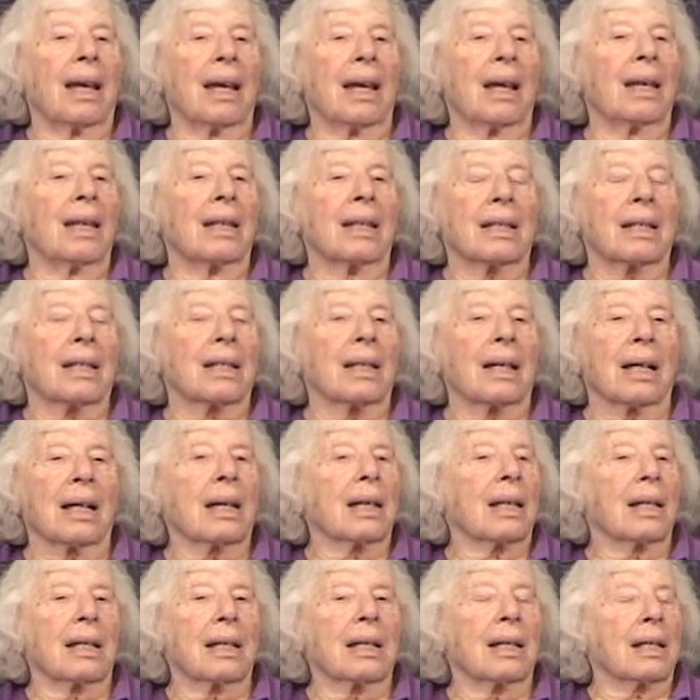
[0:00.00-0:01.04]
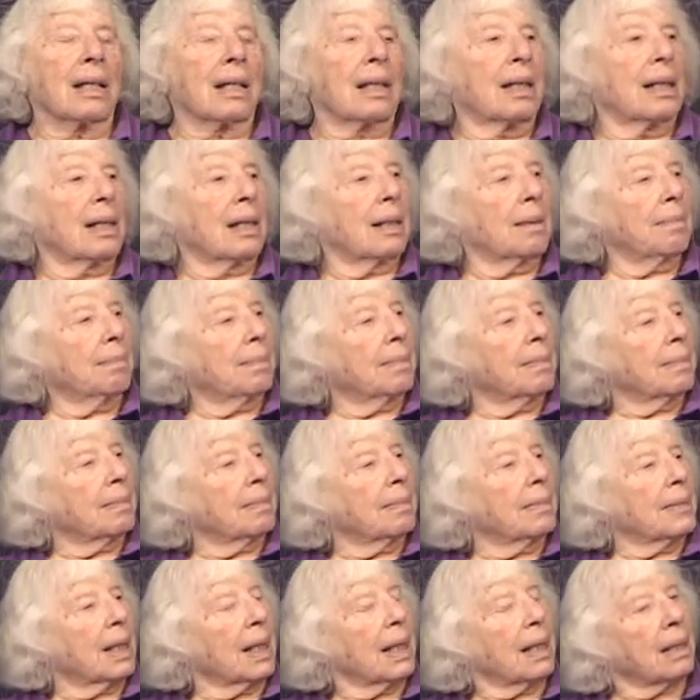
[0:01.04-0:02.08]
he started um,
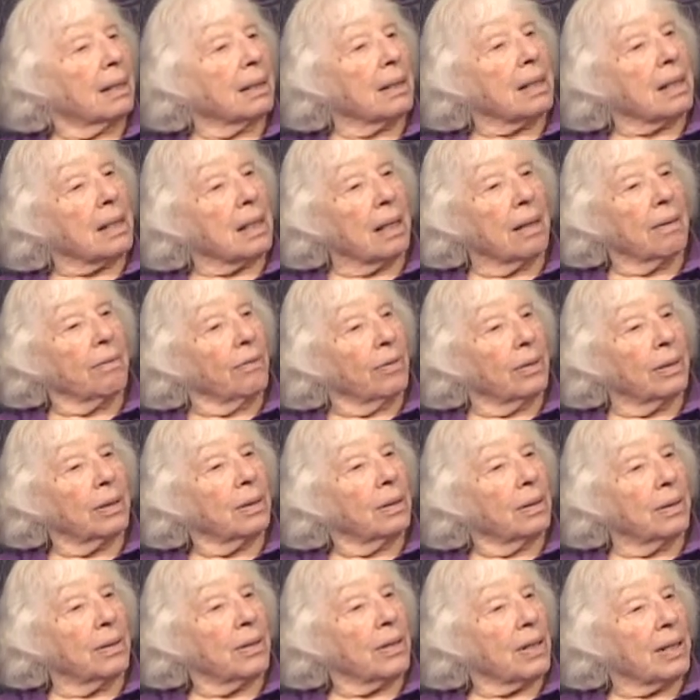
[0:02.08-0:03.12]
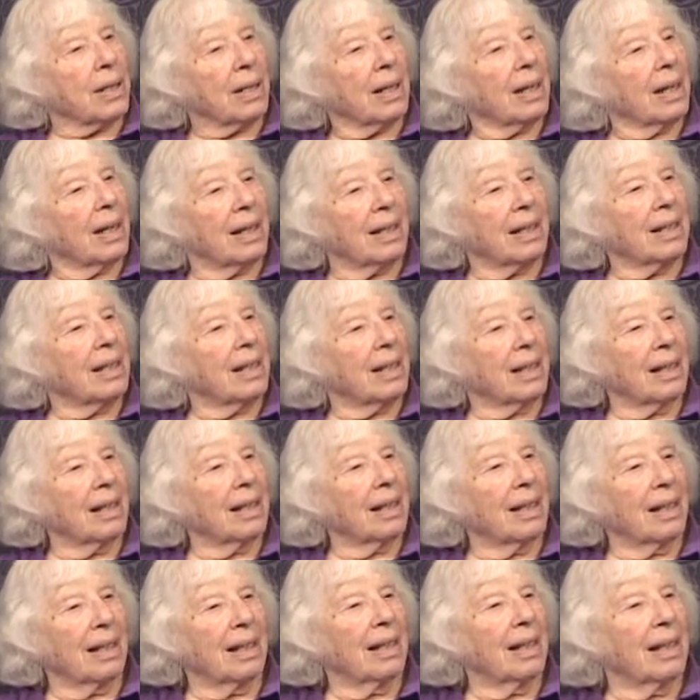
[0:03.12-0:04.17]
Legal Seafoods, and
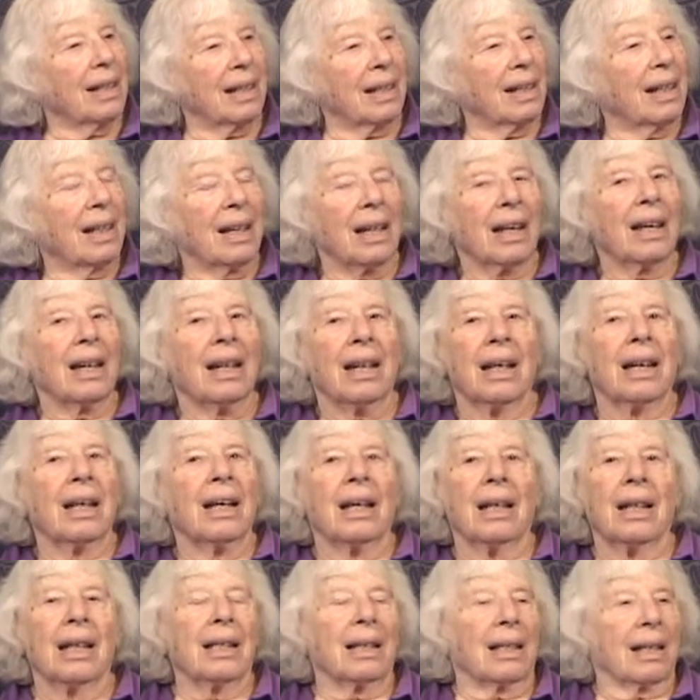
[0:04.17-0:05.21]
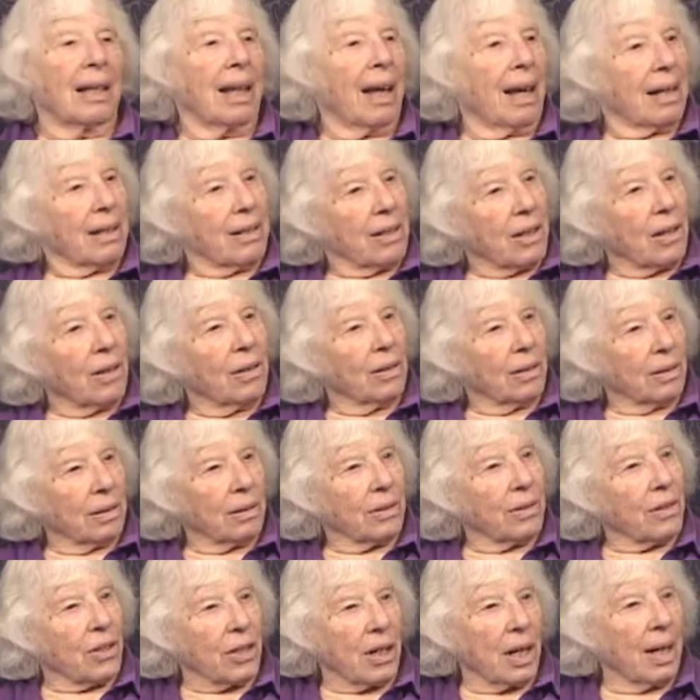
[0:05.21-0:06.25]
he, that whole
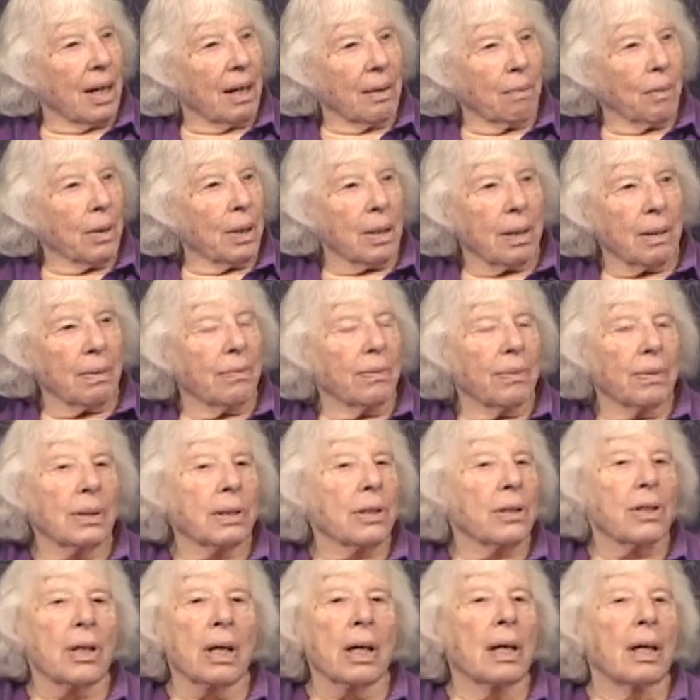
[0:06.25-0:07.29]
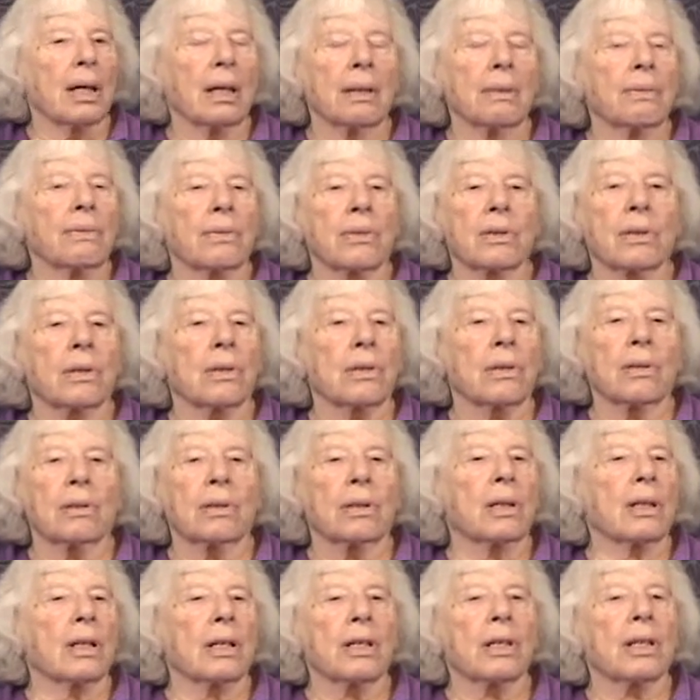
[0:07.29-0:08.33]
chain, wonderful chain of
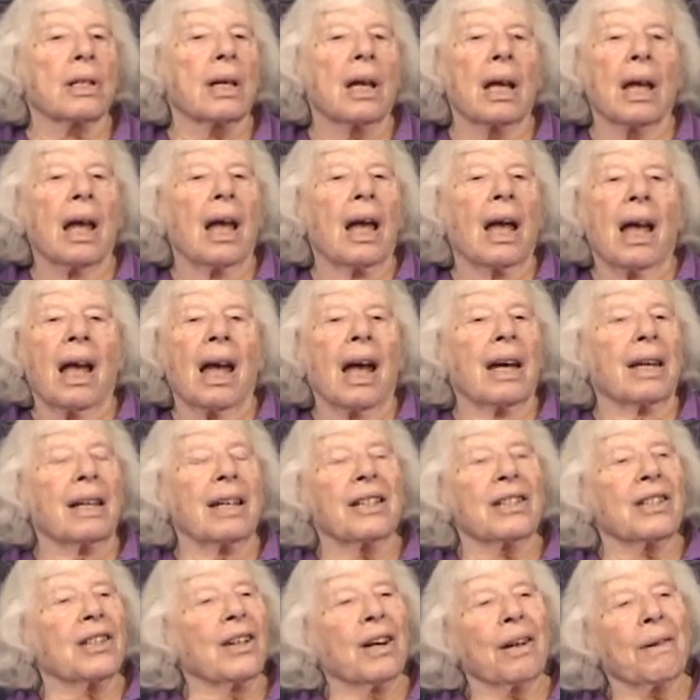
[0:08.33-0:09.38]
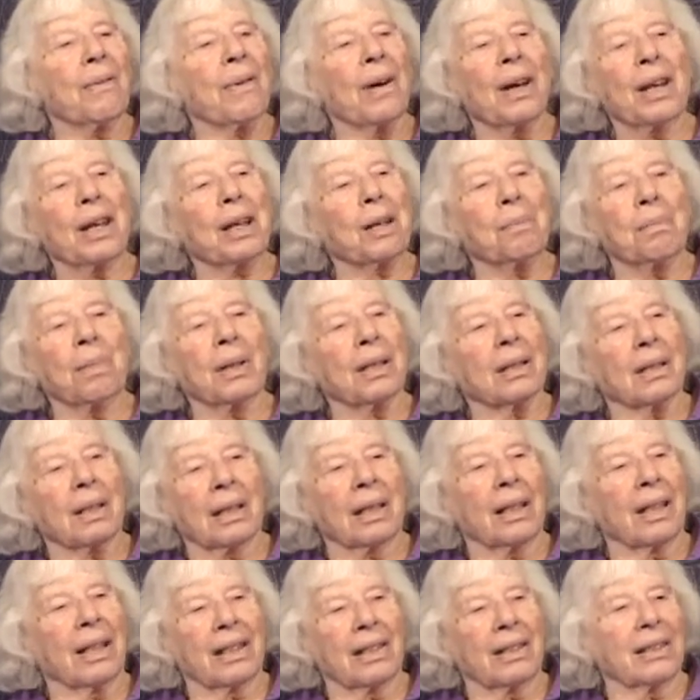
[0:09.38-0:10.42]
stores. And he's not writing about
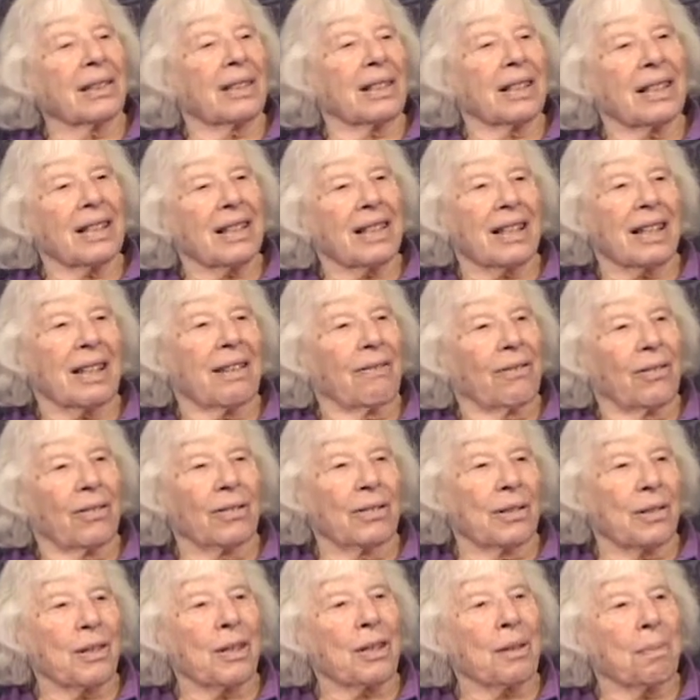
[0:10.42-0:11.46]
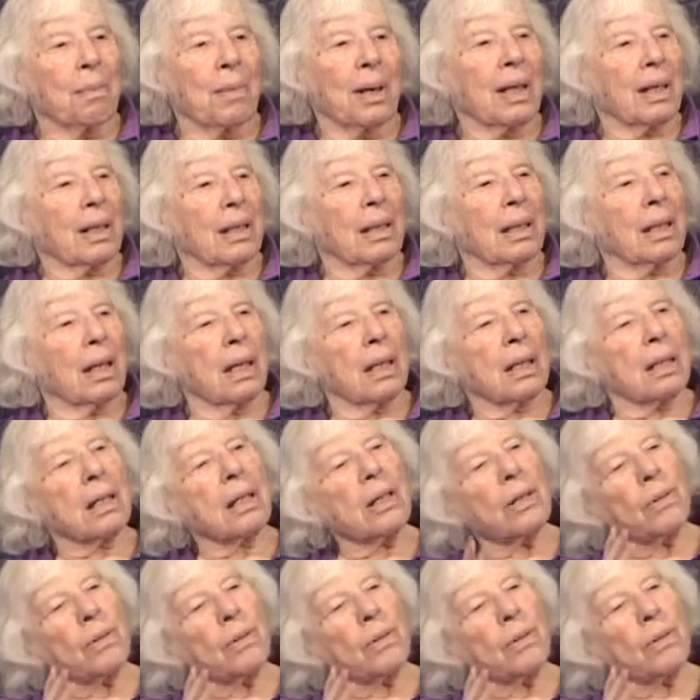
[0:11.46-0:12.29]
Legal Seafoods in my class.